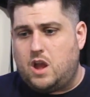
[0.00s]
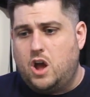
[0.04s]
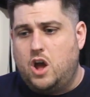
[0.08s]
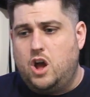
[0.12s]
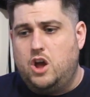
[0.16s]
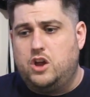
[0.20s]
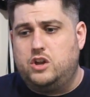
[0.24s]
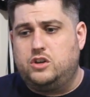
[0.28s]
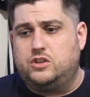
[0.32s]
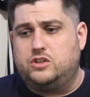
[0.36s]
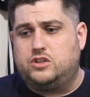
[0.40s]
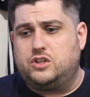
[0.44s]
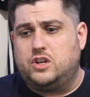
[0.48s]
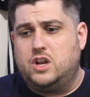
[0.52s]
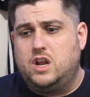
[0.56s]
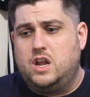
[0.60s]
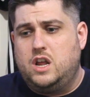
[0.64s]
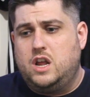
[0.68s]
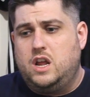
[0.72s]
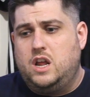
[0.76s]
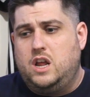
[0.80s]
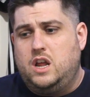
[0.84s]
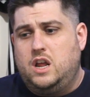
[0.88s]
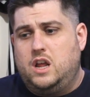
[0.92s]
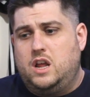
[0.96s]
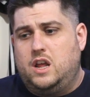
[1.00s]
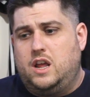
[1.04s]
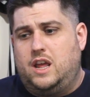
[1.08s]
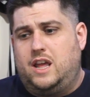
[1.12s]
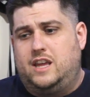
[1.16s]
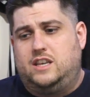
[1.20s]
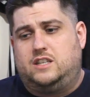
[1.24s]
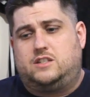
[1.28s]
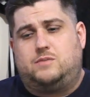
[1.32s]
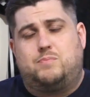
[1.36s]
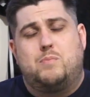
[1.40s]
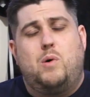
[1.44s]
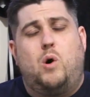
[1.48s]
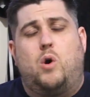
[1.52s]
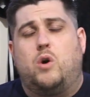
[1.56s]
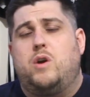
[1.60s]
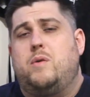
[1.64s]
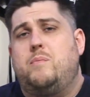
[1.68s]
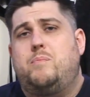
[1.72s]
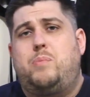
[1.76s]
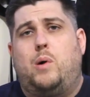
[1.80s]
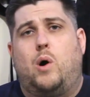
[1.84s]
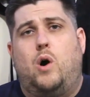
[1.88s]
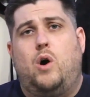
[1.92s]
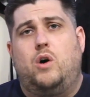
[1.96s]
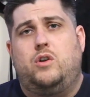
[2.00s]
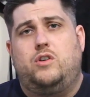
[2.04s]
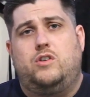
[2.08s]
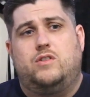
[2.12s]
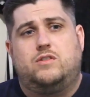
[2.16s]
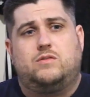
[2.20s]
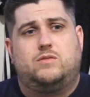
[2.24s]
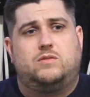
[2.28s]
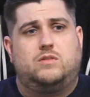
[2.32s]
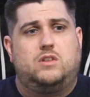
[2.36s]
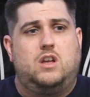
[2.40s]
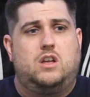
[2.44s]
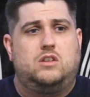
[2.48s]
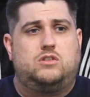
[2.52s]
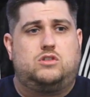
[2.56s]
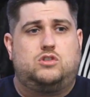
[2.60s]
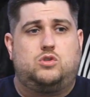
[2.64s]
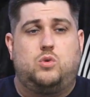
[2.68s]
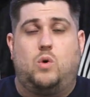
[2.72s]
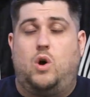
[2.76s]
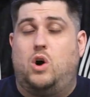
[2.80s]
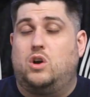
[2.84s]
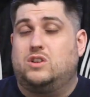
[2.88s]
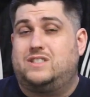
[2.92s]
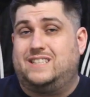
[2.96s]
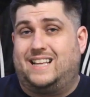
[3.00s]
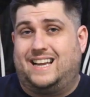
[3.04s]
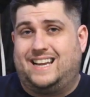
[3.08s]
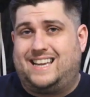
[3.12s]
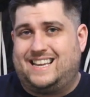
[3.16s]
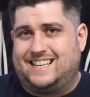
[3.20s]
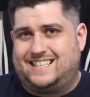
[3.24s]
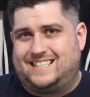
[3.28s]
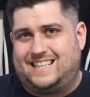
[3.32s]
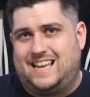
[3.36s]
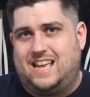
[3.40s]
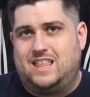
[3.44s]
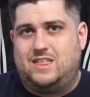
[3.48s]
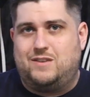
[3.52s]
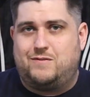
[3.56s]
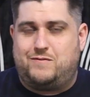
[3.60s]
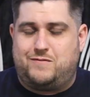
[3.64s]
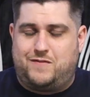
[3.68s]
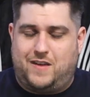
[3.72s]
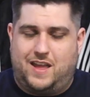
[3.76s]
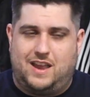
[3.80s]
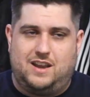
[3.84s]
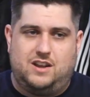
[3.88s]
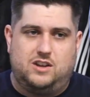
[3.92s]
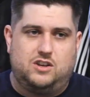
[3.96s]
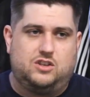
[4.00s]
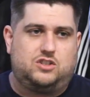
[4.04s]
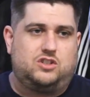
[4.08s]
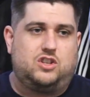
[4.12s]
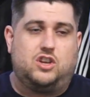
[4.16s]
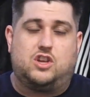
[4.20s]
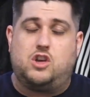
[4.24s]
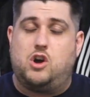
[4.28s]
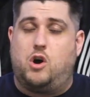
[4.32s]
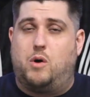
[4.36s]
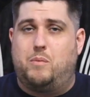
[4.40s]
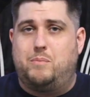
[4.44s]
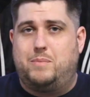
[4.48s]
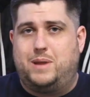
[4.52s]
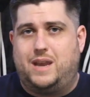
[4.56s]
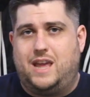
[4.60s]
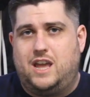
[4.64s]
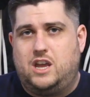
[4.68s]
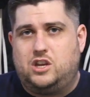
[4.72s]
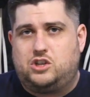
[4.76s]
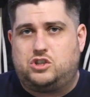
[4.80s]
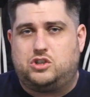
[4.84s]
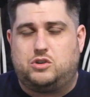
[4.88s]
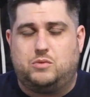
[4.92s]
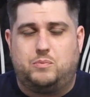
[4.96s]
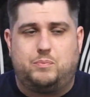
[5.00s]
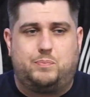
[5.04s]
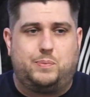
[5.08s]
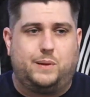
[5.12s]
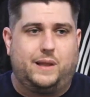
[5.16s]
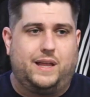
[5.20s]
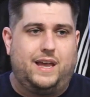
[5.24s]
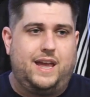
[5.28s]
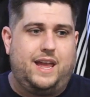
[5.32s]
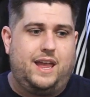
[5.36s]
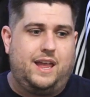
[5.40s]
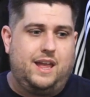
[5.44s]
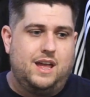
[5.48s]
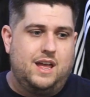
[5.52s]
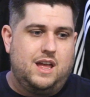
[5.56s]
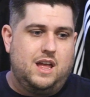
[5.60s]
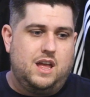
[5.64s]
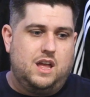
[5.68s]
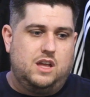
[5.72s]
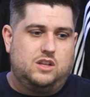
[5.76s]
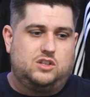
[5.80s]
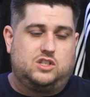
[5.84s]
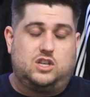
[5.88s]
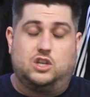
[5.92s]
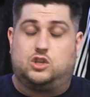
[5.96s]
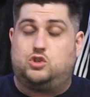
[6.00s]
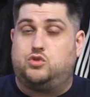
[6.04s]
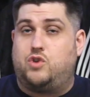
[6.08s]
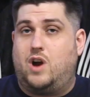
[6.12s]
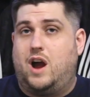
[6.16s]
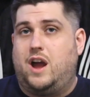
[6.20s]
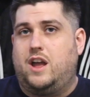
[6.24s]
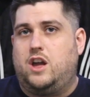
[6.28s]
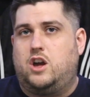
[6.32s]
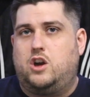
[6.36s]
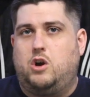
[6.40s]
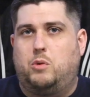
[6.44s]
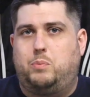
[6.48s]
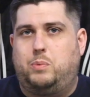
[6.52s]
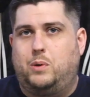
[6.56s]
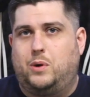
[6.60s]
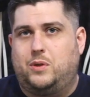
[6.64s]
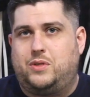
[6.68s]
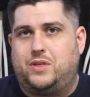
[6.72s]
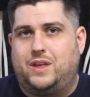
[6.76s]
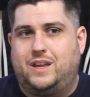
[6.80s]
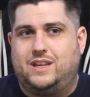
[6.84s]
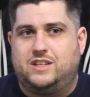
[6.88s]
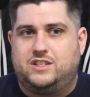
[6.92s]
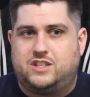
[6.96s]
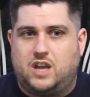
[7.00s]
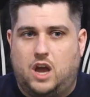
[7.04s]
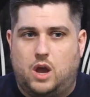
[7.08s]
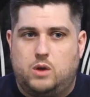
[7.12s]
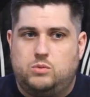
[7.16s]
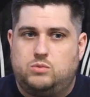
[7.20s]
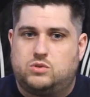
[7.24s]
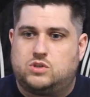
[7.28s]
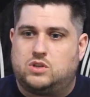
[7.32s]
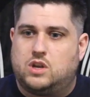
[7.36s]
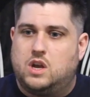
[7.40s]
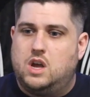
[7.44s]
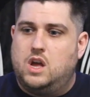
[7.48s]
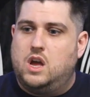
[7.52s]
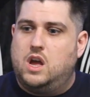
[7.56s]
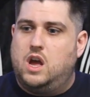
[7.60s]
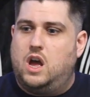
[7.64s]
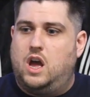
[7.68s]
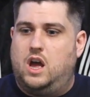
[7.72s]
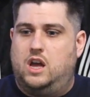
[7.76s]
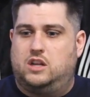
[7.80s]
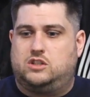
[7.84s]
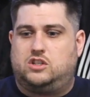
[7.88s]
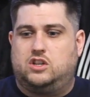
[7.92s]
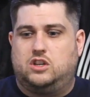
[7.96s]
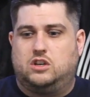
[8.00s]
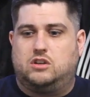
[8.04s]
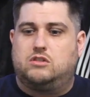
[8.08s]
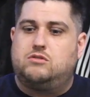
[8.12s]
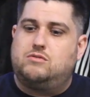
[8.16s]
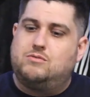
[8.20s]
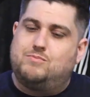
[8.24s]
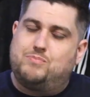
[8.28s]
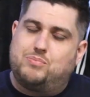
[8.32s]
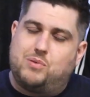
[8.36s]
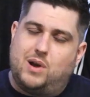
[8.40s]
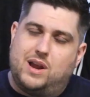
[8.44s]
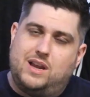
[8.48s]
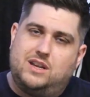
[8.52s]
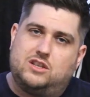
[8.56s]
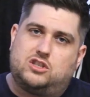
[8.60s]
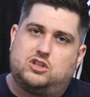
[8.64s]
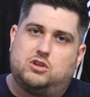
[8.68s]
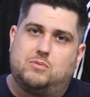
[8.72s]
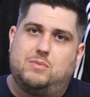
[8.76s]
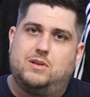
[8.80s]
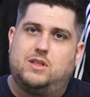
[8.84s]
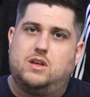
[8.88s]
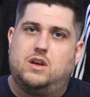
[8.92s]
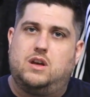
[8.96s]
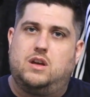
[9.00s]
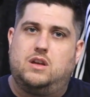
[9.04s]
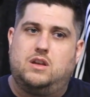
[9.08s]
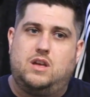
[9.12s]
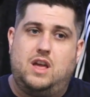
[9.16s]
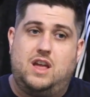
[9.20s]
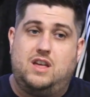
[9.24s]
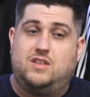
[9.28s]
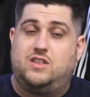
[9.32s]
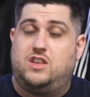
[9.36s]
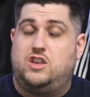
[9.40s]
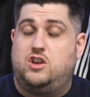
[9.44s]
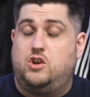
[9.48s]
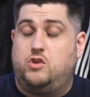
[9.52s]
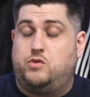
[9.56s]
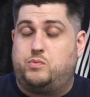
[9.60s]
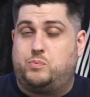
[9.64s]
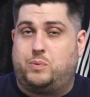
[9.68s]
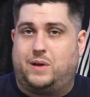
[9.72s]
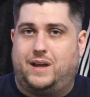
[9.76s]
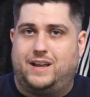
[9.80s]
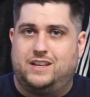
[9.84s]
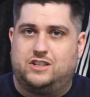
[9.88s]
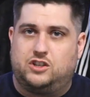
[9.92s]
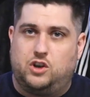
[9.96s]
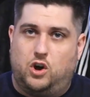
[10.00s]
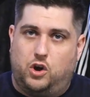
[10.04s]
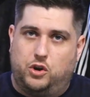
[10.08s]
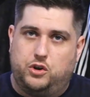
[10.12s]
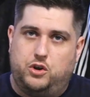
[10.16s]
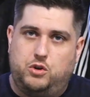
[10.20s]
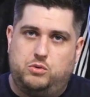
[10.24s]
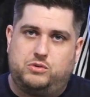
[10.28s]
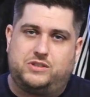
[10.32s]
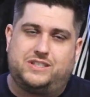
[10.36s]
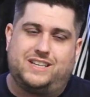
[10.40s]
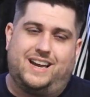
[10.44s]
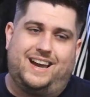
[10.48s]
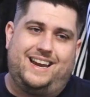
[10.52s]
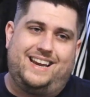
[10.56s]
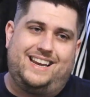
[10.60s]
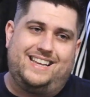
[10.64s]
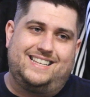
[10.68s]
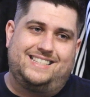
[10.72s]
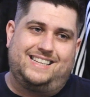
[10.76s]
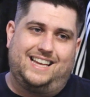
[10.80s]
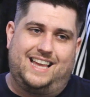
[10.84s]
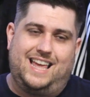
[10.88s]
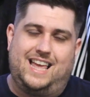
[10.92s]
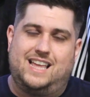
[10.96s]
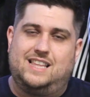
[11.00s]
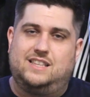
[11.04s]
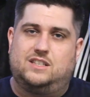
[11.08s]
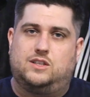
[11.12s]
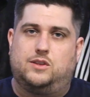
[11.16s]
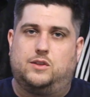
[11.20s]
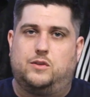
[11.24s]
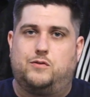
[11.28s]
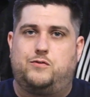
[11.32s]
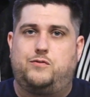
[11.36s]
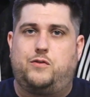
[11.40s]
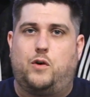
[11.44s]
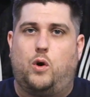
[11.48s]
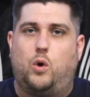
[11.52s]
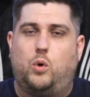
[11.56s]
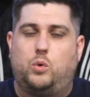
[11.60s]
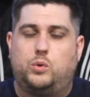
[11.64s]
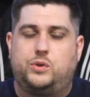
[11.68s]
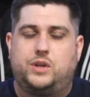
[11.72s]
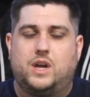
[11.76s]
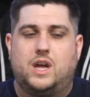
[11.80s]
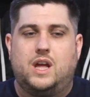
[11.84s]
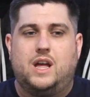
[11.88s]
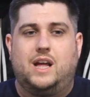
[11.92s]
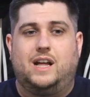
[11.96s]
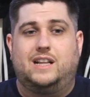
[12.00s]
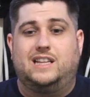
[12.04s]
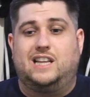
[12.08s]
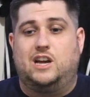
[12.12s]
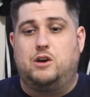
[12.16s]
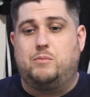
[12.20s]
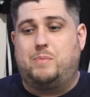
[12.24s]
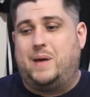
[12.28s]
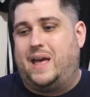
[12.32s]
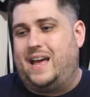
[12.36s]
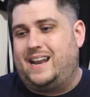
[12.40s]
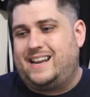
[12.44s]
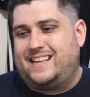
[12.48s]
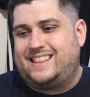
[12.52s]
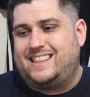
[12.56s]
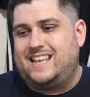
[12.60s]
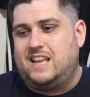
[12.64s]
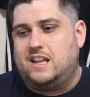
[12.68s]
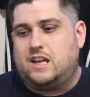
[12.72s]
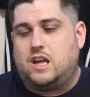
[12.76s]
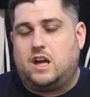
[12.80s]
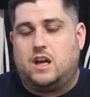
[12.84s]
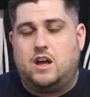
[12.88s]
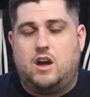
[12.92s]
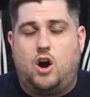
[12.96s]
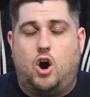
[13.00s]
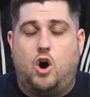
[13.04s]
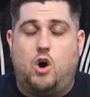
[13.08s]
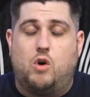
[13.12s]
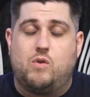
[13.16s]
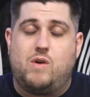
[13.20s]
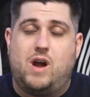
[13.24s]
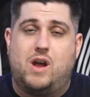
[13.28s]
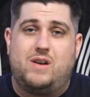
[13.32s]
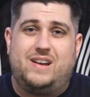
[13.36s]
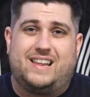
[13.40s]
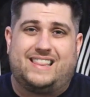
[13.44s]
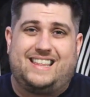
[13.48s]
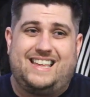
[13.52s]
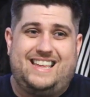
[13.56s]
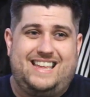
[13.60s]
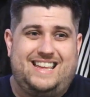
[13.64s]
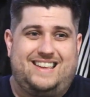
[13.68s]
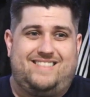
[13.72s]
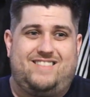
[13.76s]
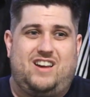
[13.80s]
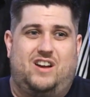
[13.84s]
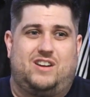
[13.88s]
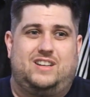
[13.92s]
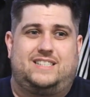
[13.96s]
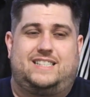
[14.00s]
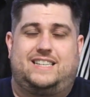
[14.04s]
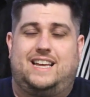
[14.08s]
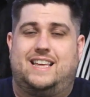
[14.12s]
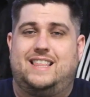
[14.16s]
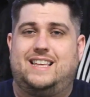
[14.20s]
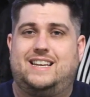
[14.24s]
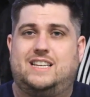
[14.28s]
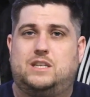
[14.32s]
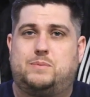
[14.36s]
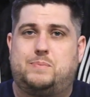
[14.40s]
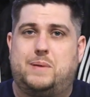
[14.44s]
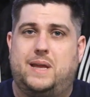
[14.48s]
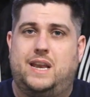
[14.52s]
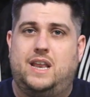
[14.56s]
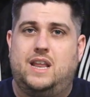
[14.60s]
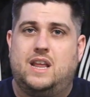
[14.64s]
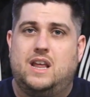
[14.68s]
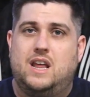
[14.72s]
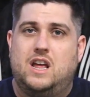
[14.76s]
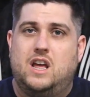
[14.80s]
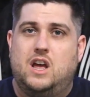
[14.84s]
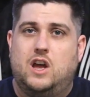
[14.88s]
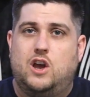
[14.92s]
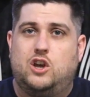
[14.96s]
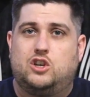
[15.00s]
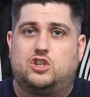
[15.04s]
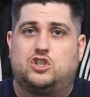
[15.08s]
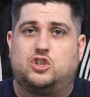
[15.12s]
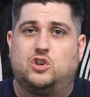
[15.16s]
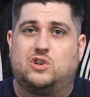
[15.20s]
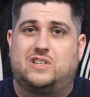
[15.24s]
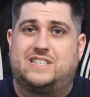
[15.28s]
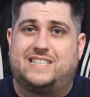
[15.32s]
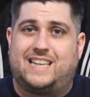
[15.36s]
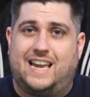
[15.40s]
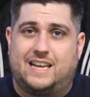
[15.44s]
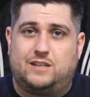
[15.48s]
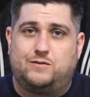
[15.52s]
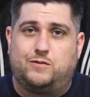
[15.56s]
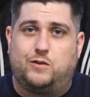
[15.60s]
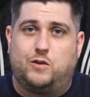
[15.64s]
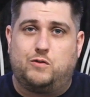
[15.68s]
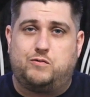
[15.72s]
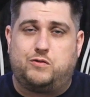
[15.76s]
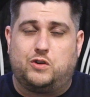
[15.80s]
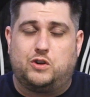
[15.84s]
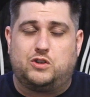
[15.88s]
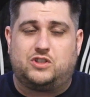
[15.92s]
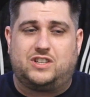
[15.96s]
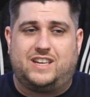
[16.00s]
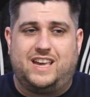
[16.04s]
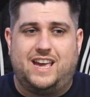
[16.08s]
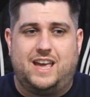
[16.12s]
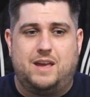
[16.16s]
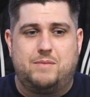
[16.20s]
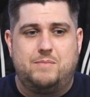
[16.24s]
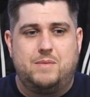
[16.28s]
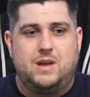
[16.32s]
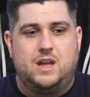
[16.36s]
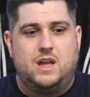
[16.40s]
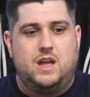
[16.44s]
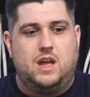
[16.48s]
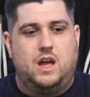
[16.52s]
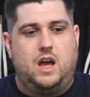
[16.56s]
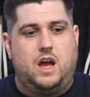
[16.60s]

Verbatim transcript: And it's more important towards, like I say, the fitness, the combination play, to try a couple of things out, uh, to bring some of the either youth players or new signings into the fold a little bit. And I think all round, I think you've got to say that it's been a successful first game.